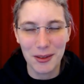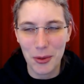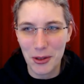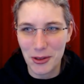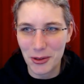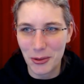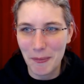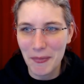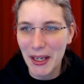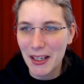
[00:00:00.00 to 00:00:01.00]
wants to.
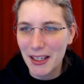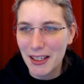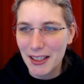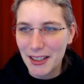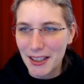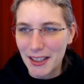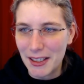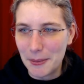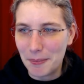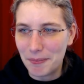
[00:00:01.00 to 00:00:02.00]

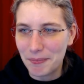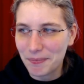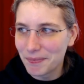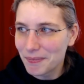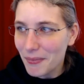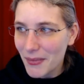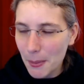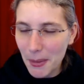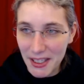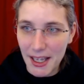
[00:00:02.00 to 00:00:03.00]
Um,
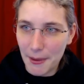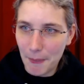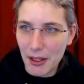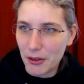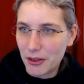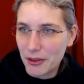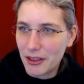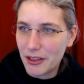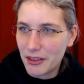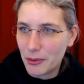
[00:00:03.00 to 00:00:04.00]
but yeah, uh,
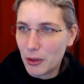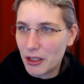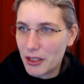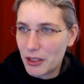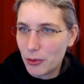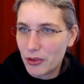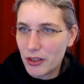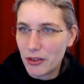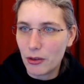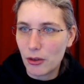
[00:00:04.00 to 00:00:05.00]
this is what I use.
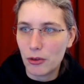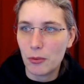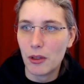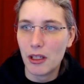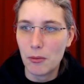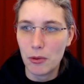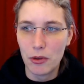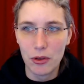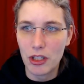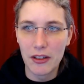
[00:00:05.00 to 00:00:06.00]
This is also what I would
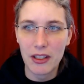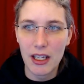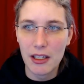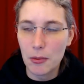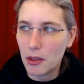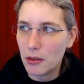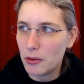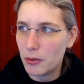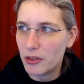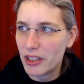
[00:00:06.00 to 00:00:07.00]
suggest anyone
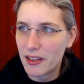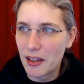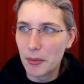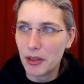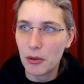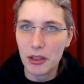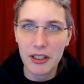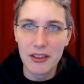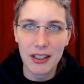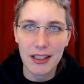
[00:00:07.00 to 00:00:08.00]
who sets up a local
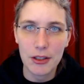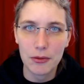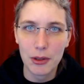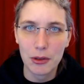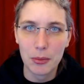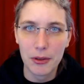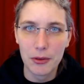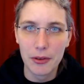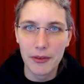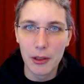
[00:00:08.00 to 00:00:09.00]
installation of Octoprint to
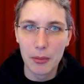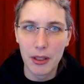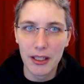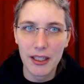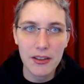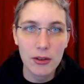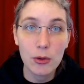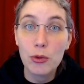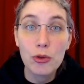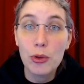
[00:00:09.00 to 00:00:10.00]
develop plugins
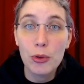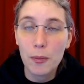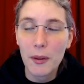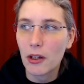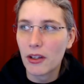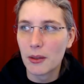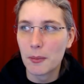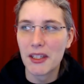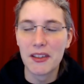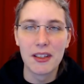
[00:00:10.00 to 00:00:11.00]
to use because it
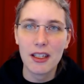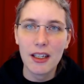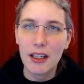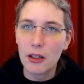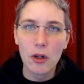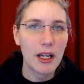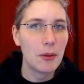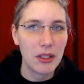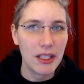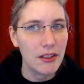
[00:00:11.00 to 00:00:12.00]
makes it
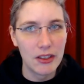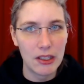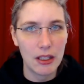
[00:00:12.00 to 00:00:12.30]
incredibly easy